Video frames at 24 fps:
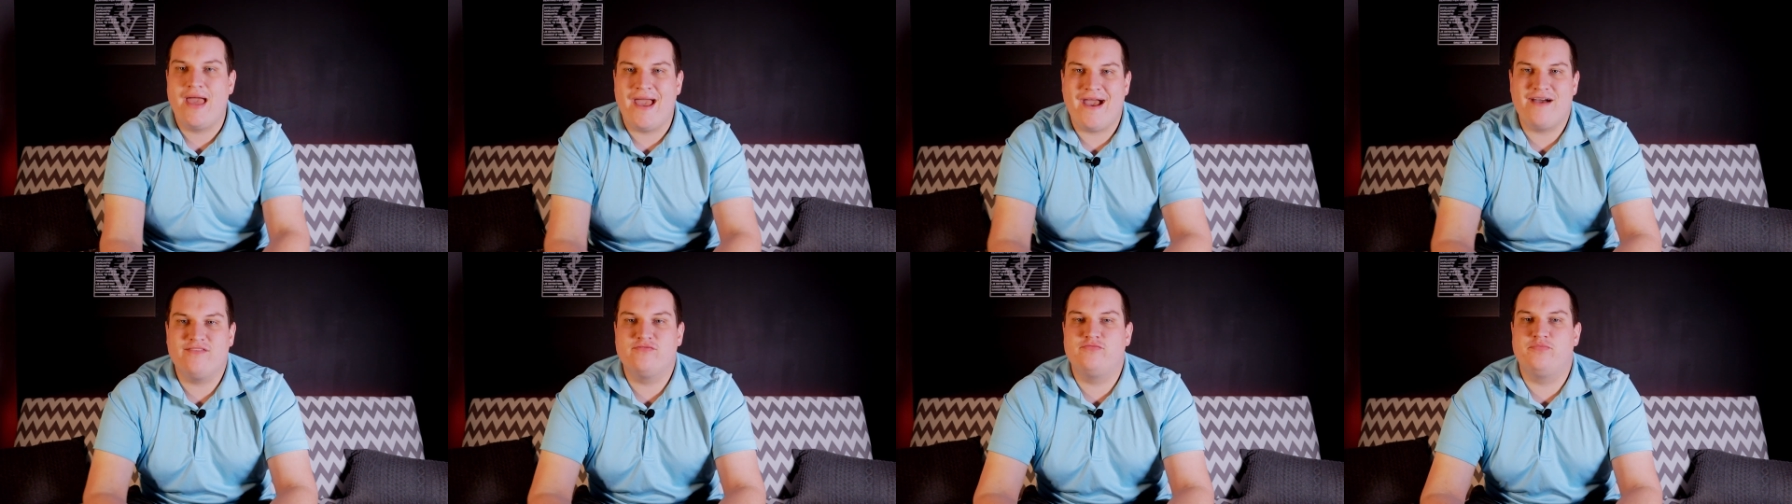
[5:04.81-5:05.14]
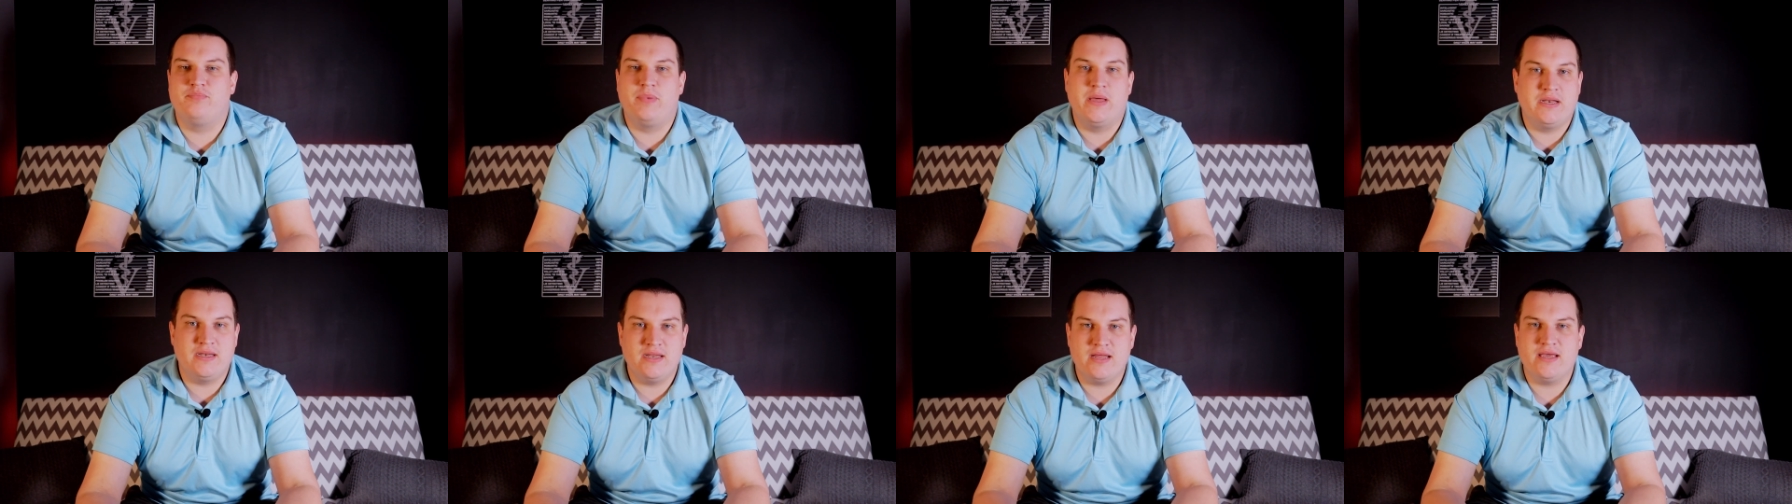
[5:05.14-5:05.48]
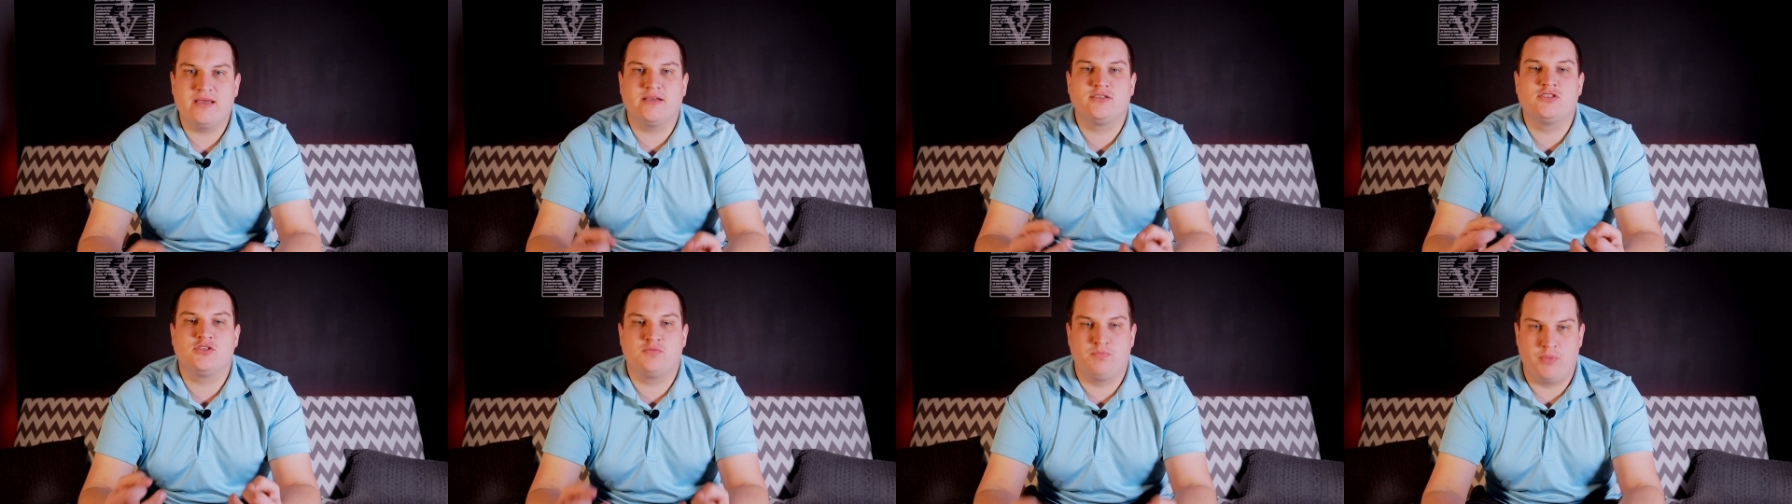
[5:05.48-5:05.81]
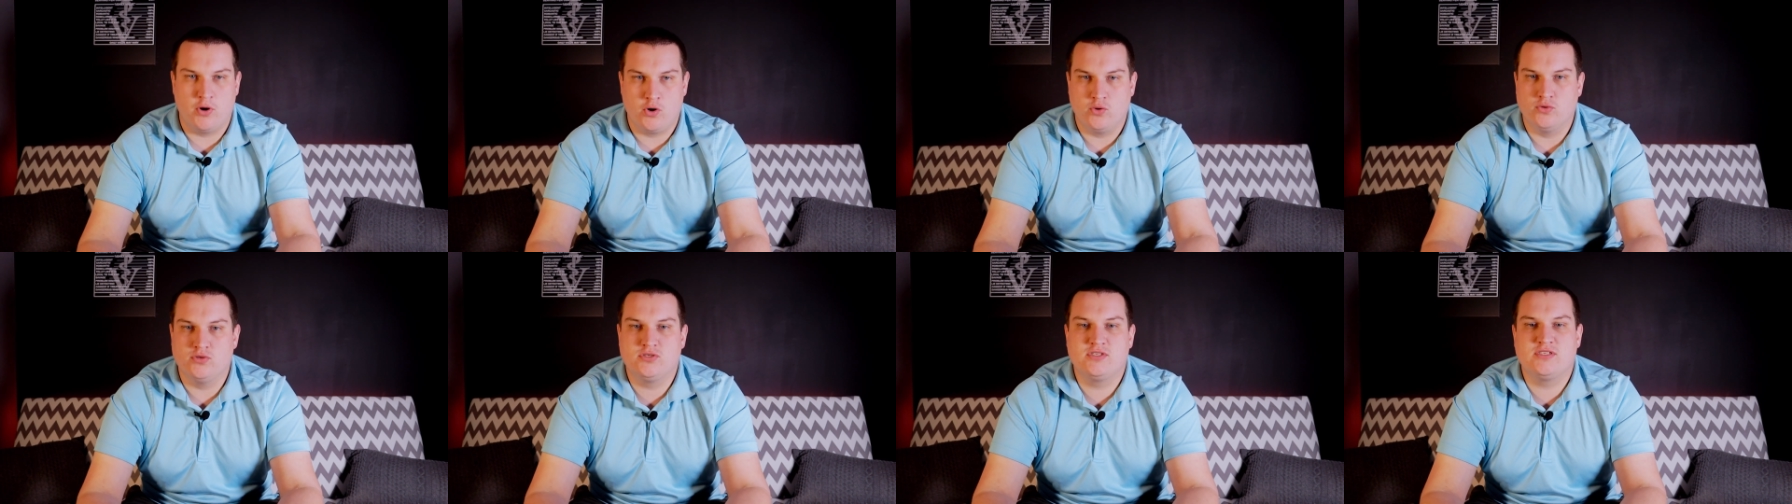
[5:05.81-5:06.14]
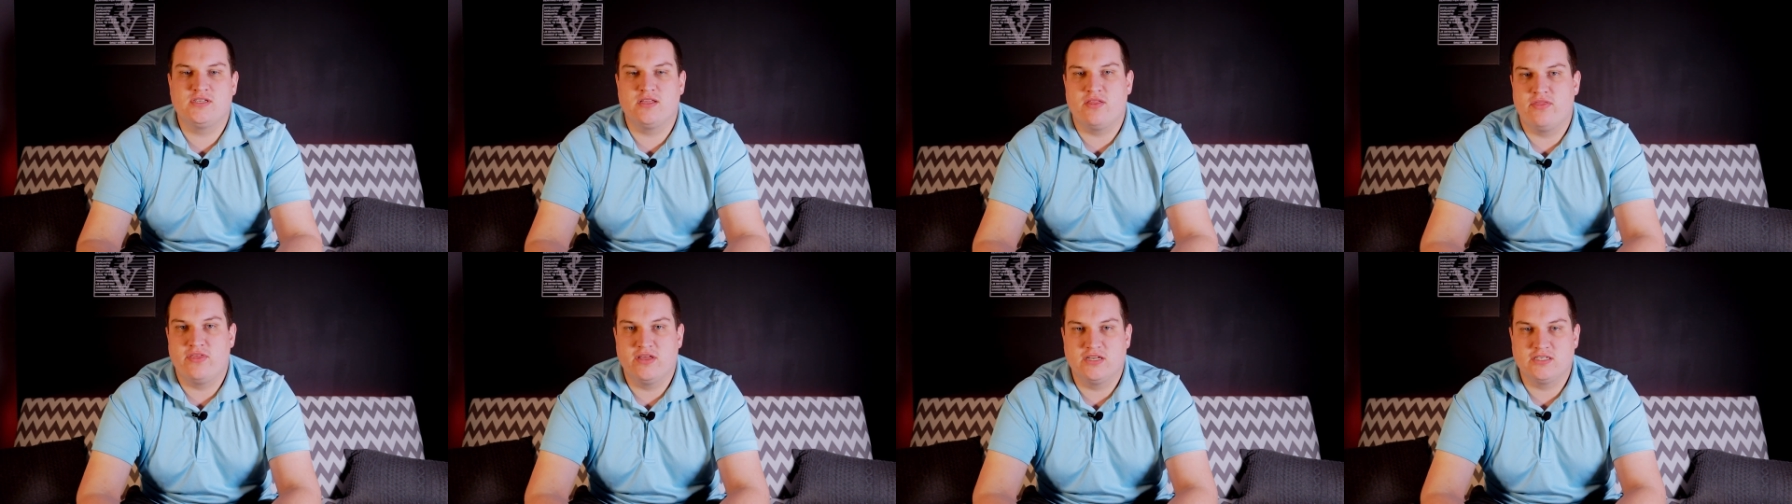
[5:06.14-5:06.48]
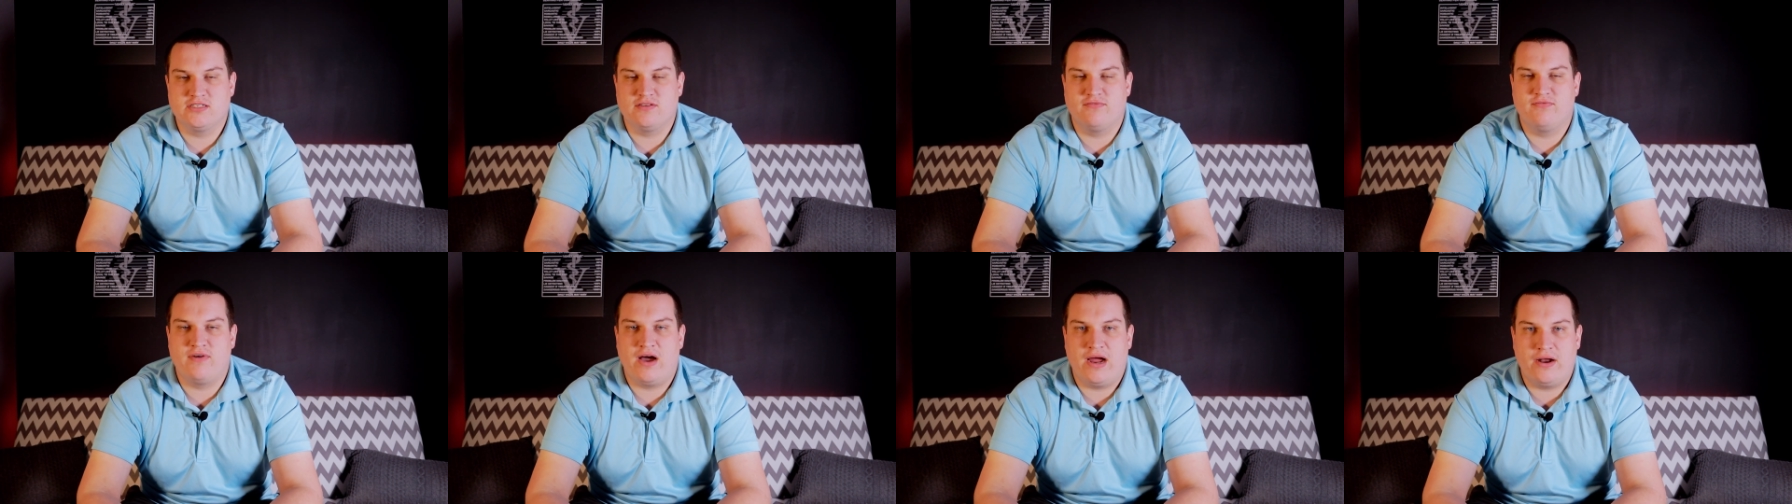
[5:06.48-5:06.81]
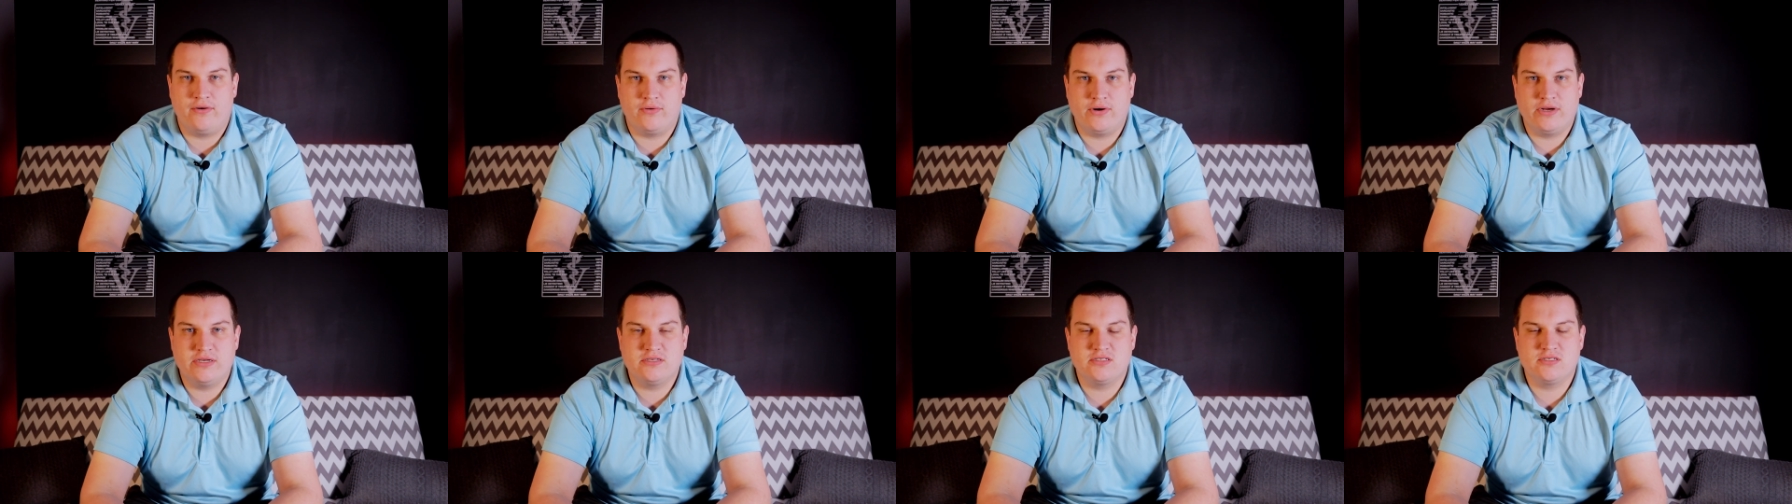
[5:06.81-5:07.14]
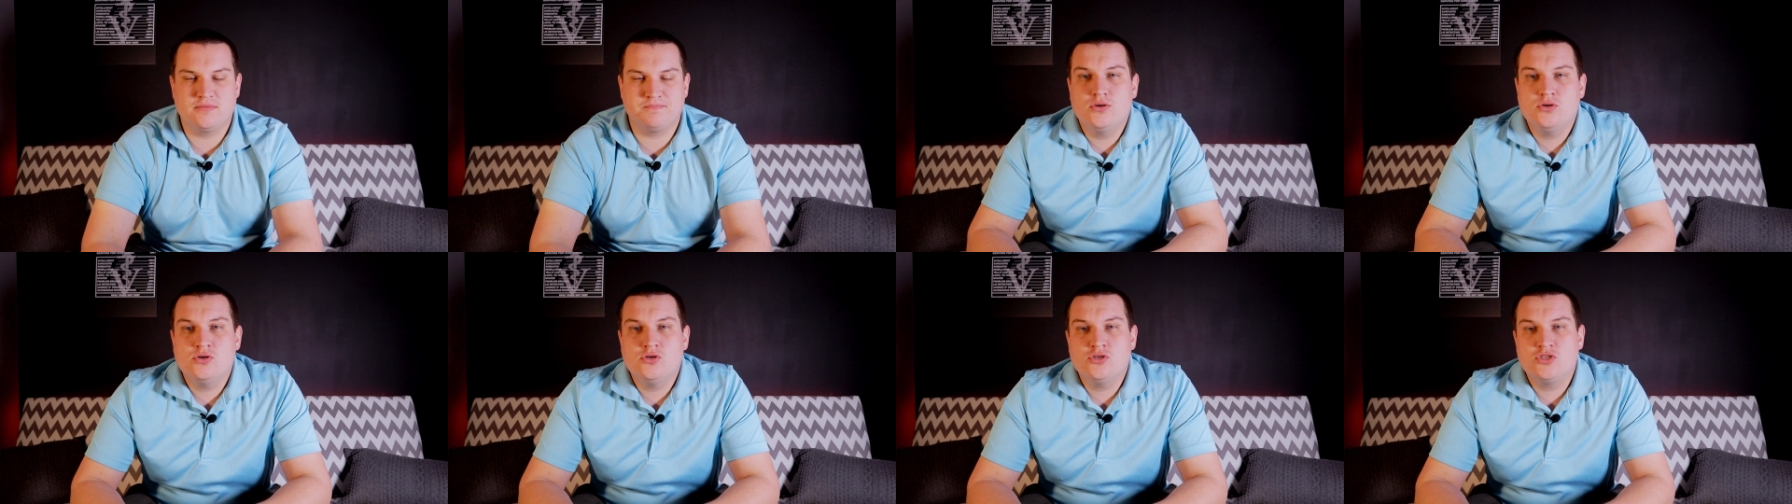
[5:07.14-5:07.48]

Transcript: have been exposed to this virus.